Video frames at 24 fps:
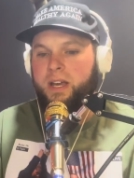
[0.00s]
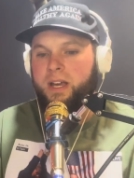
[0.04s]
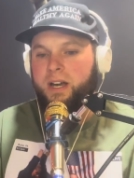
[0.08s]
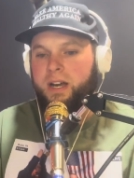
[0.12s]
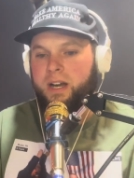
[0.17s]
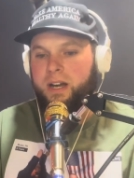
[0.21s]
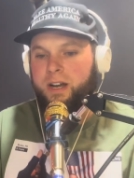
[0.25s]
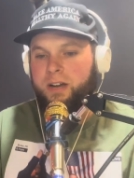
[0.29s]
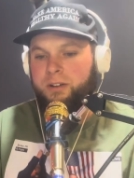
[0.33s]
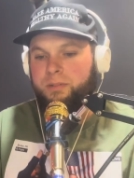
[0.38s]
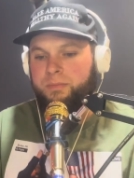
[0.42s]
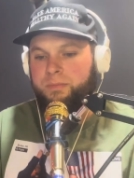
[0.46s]

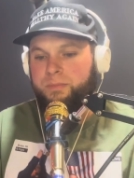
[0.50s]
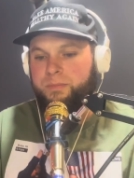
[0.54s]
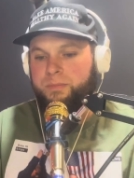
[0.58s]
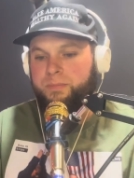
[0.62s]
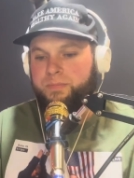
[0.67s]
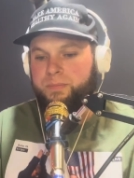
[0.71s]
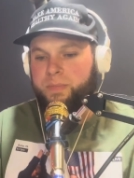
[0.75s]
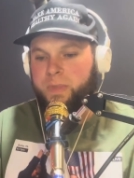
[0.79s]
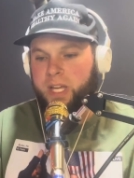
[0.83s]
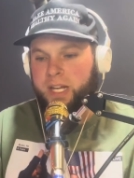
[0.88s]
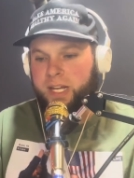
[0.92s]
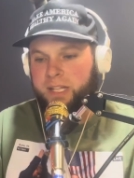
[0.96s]
Um,
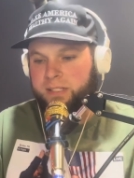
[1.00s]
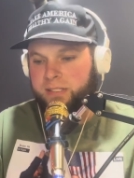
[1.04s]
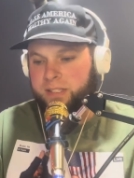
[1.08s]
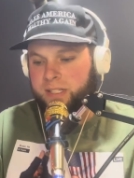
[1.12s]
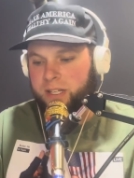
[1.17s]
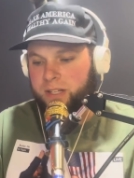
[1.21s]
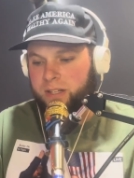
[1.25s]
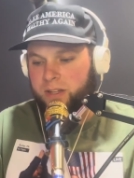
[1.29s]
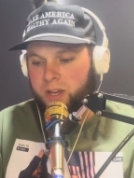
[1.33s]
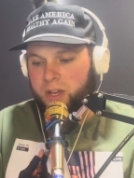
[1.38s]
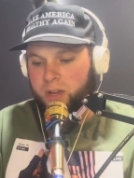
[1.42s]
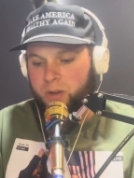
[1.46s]
like I
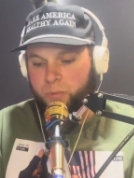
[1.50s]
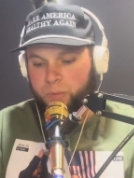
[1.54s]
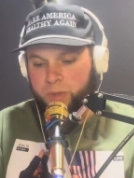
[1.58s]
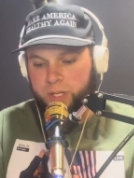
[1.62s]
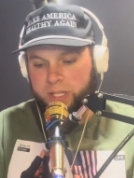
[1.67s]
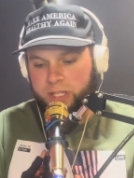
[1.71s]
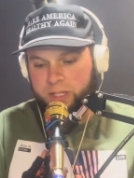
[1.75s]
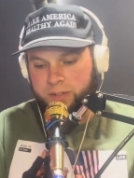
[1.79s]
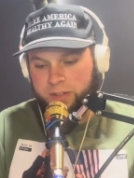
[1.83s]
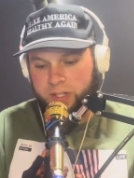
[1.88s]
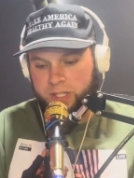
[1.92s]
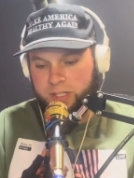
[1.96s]
said, we
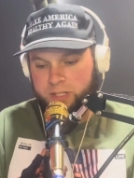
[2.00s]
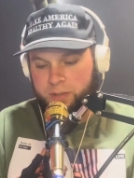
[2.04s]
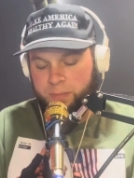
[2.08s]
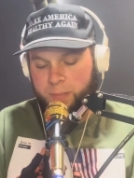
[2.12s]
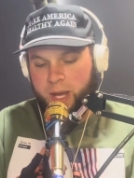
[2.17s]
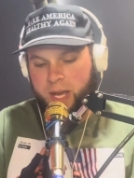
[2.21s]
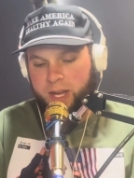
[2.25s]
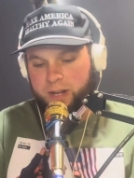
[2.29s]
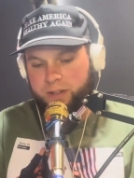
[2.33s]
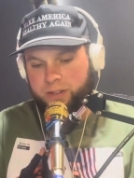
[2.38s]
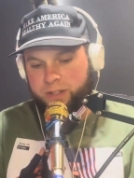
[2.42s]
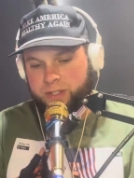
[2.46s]
live in a
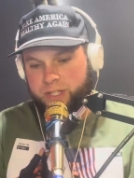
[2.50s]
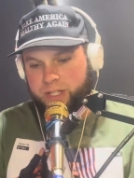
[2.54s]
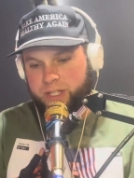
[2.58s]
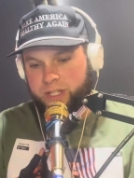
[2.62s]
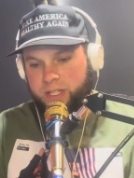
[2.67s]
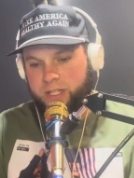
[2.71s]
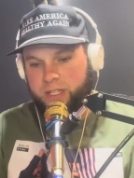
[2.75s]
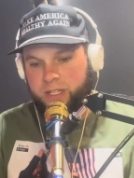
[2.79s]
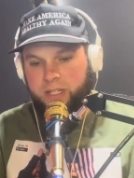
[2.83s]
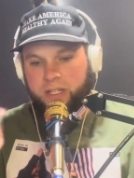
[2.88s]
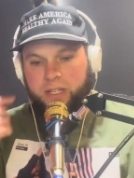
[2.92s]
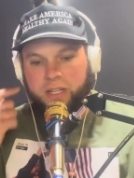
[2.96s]

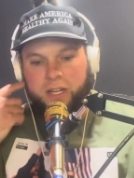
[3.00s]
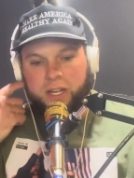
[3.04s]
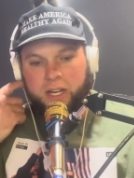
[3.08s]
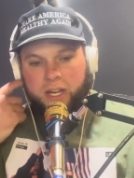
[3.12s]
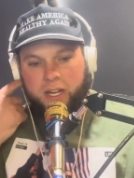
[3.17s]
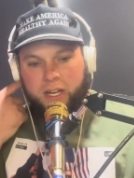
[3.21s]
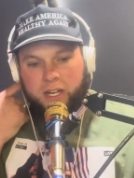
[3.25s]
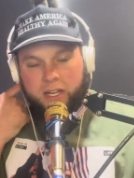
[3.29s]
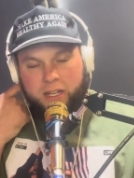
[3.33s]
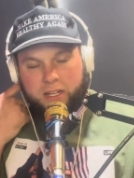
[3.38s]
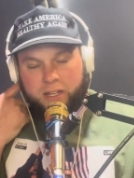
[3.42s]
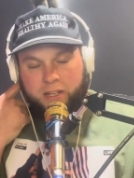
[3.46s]
democracy,
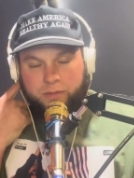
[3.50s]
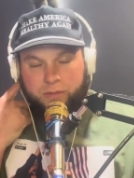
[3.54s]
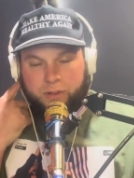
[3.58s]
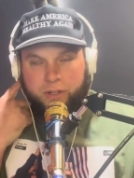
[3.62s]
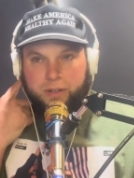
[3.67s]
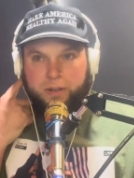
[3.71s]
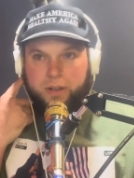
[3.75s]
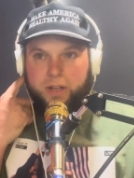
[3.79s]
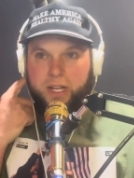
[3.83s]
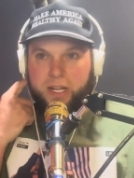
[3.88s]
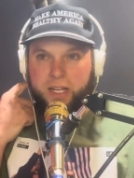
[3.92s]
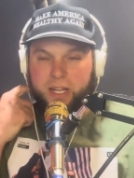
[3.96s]
uh,
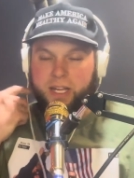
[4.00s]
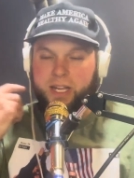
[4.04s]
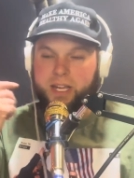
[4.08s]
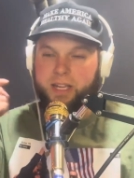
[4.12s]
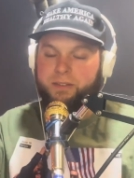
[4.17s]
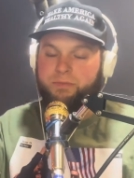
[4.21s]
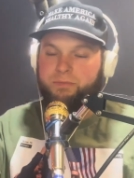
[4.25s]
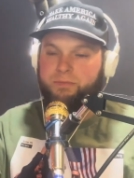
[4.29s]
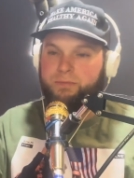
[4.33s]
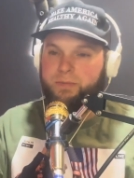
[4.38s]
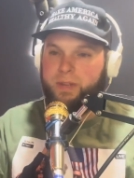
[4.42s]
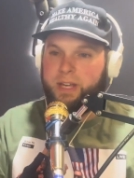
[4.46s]
well, a,
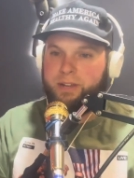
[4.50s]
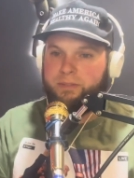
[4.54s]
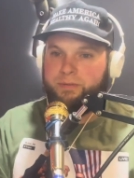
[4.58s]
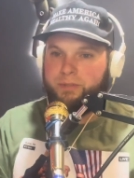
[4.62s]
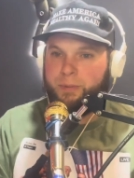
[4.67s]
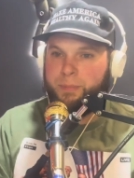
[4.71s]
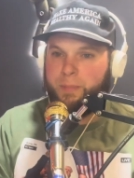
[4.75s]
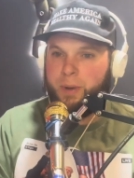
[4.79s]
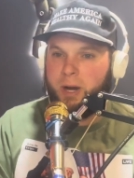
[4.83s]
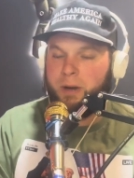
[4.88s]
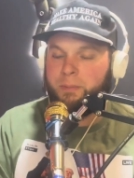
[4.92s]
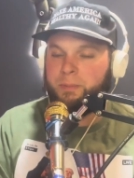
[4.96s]
a, a
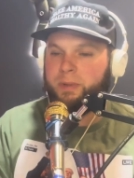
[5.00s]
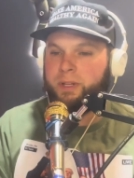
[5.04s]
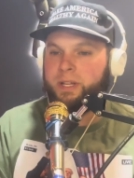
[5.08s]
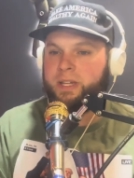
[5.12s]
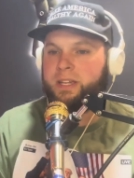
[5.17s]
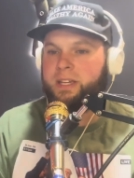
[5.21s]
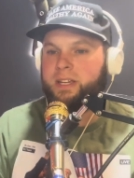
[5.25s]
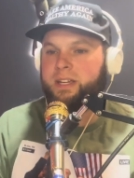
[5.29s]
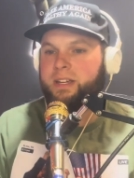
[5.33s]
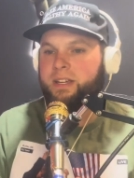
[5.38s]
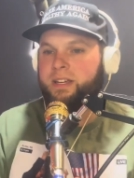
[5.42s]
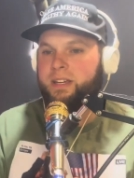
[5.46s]

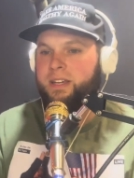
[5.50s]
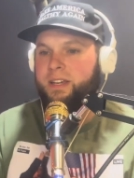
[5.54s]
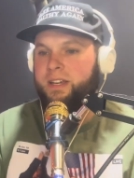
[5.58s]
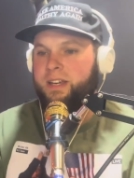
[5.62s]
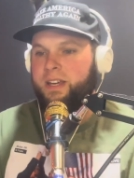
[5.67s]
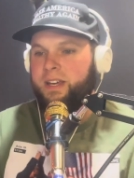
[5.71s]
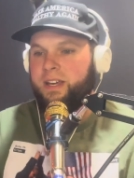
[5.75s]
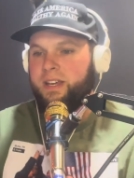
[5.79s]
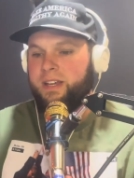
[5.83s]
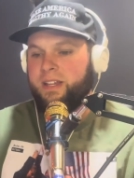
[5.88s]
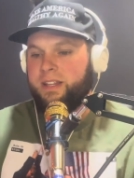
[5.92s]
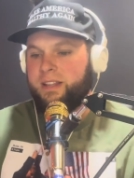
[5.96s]
republic
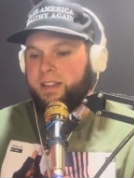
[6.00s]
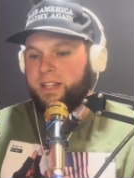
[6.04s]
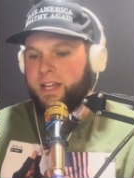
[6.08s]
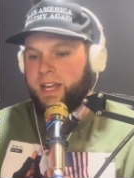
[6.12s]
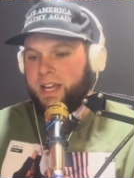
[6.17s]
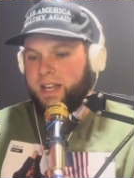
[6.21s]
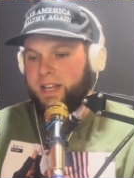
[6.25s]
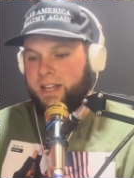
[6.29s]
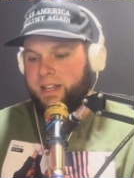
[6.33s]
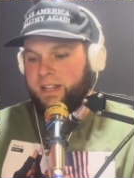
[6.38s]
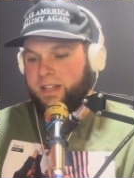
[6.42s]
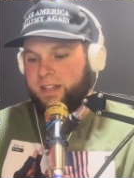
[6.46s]

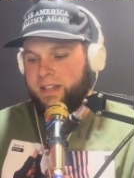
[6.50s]
that